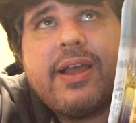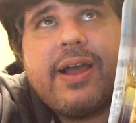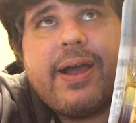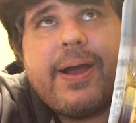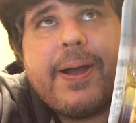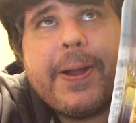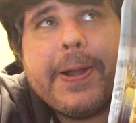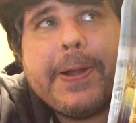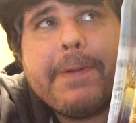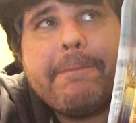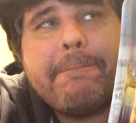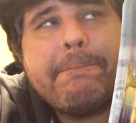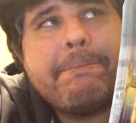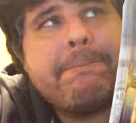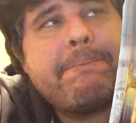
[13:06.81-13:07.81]

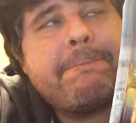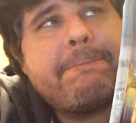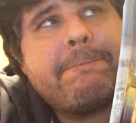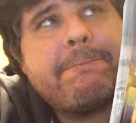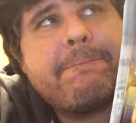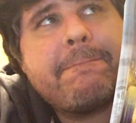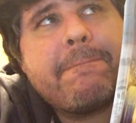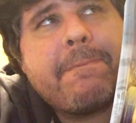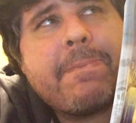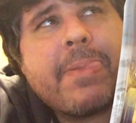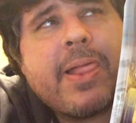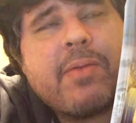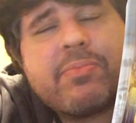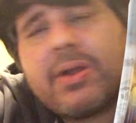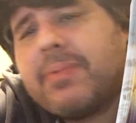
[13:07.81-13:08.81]
Probably
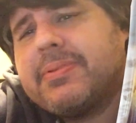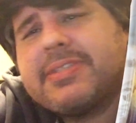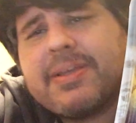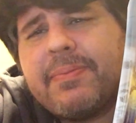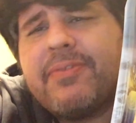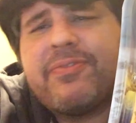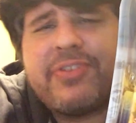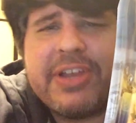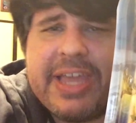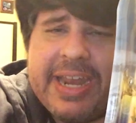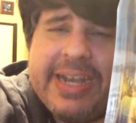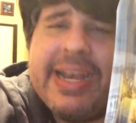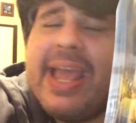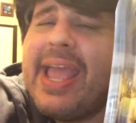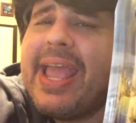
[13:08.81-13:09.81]
some I'm
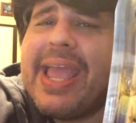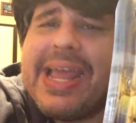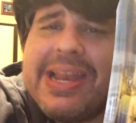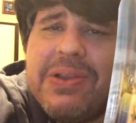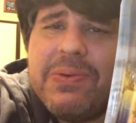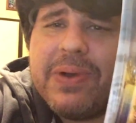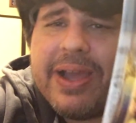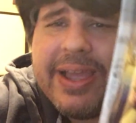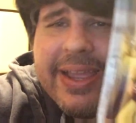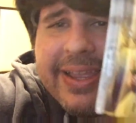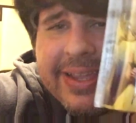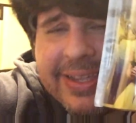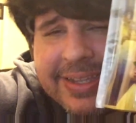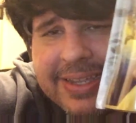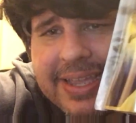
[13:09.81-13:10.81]
forgetting.
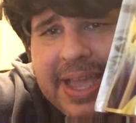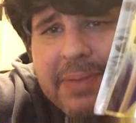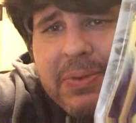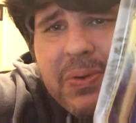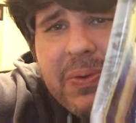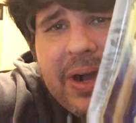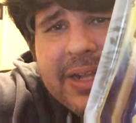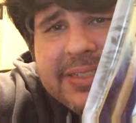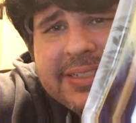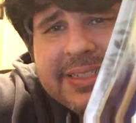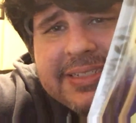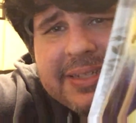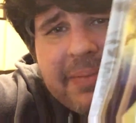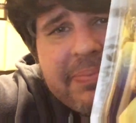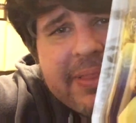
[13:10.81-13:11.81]
Anyway, Emma Watson
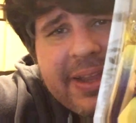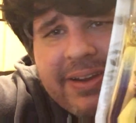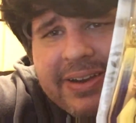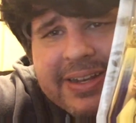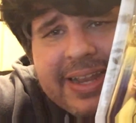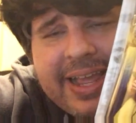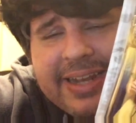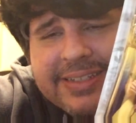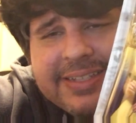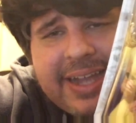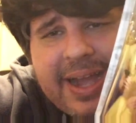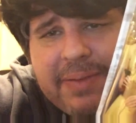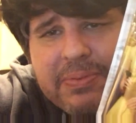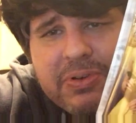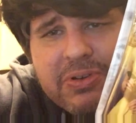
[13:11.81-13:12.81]
is up there in that
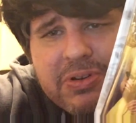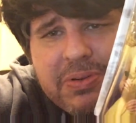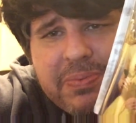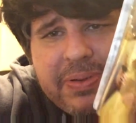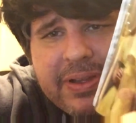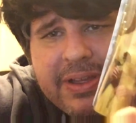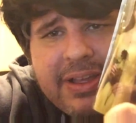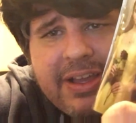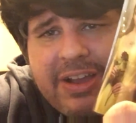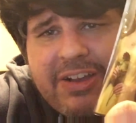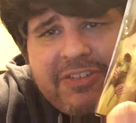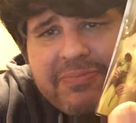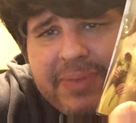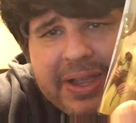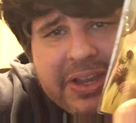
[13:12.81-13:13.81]
top group
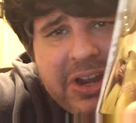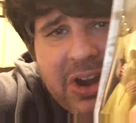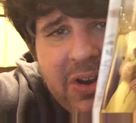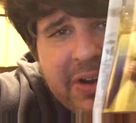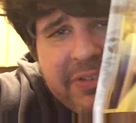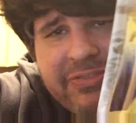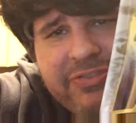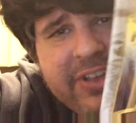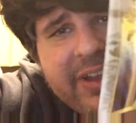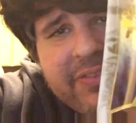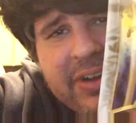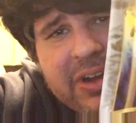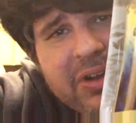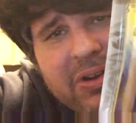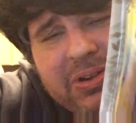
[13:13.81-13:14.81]
of my current
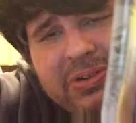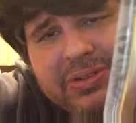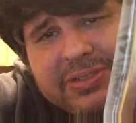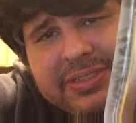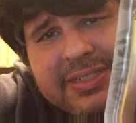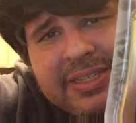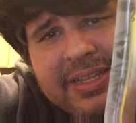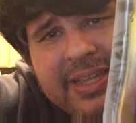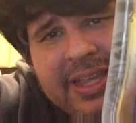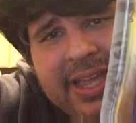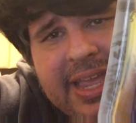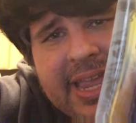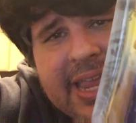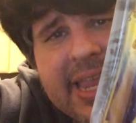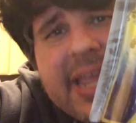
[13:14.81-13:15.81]
favorite girls
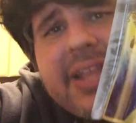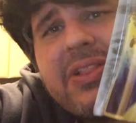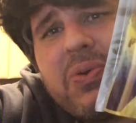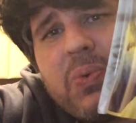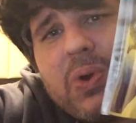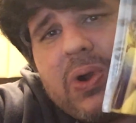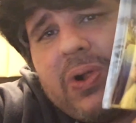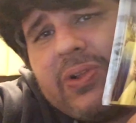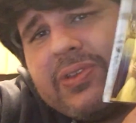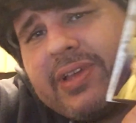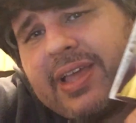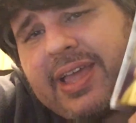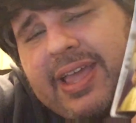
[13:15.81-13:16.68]
in the world.